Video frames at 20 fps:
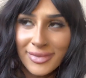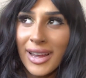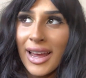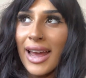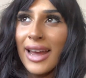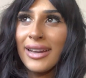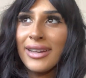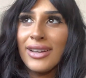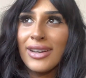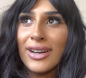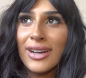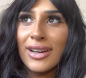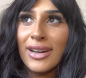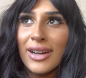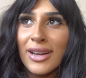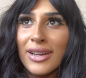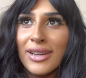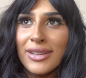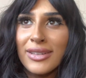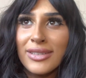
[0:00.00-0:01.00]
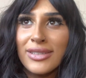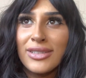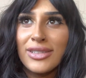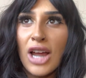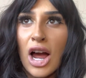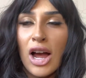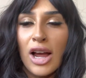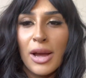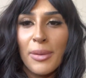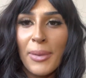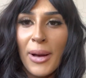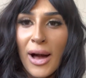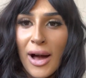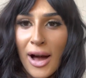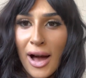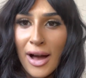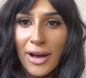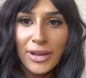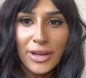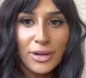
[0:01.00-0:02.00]
and you're going to talk about
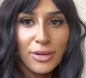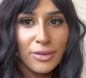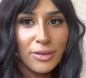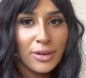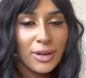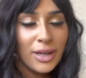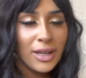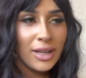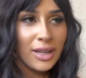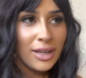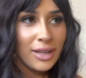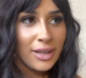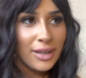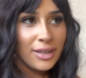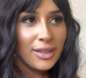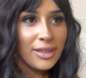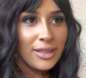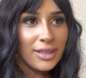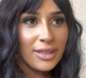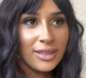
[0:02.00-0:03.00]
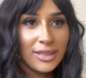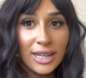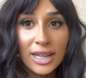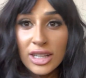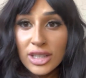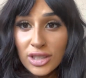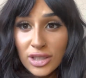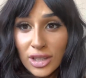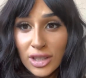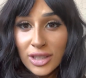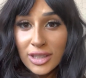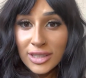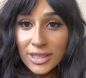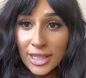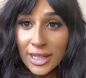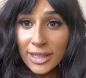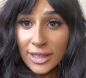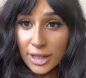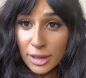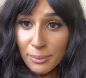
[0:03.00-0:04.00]
how you did certain
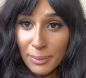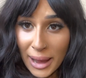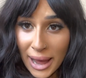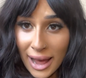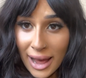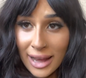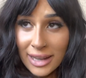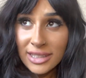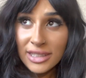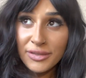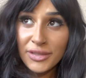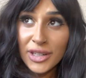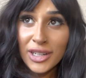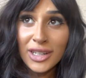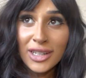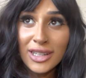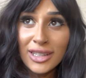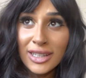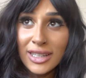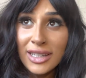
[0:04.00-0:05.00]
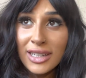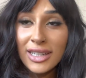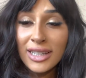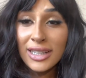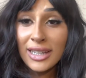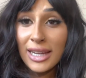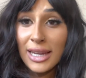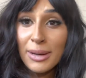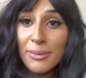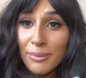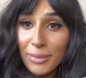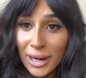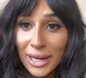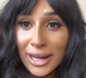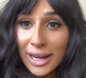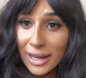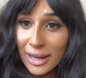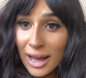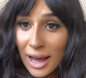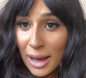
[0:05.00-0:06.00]
shit in your past, if you're going to literally keep
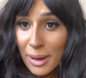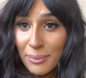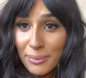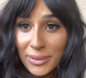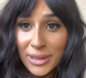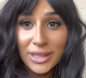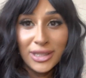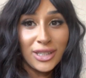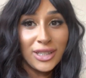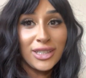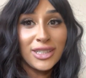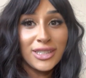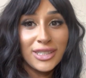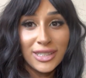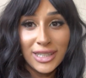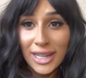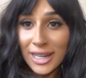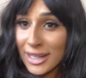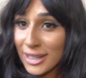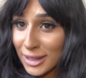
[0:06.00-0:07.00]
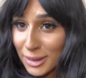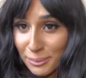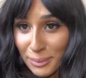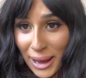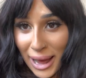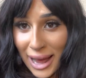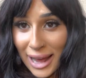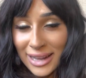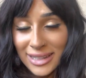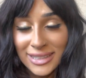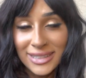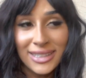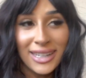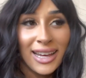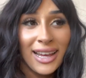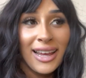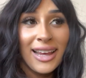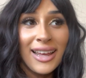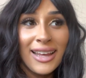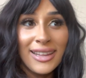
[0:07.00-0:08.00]
bringing up certain shit in your past,
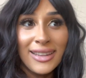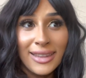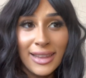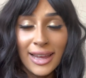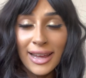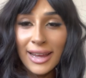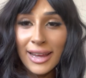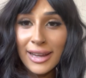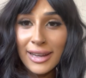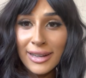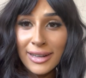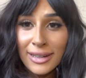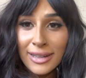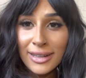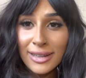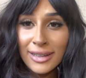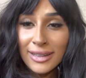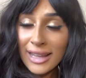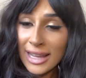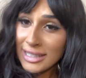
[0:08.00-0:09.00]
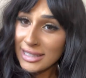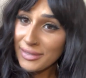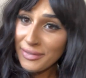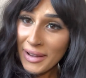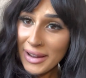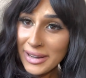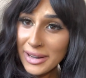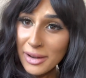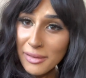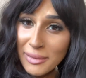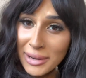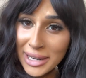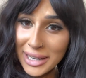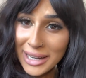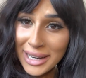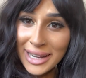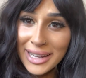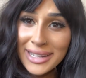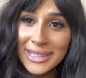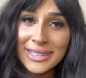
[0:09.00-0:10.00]
then let's find out what it
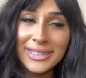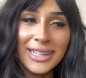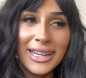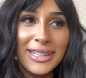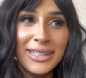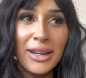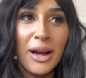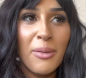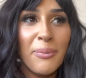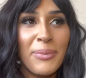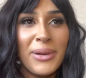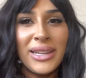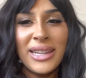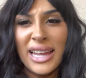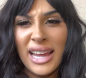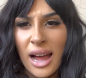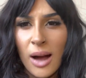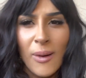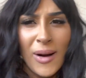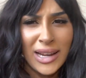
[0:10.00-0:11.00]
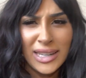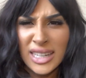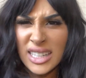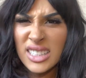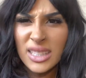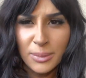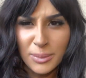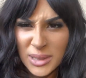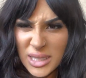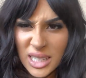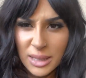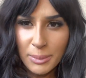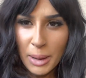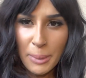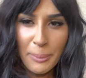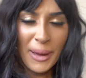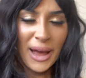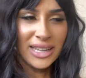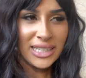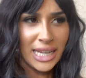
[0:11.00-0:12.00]
is. Like, don't be like, oh, I did some shit in my
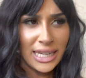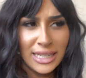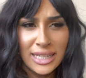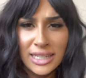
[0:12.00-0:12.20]
past.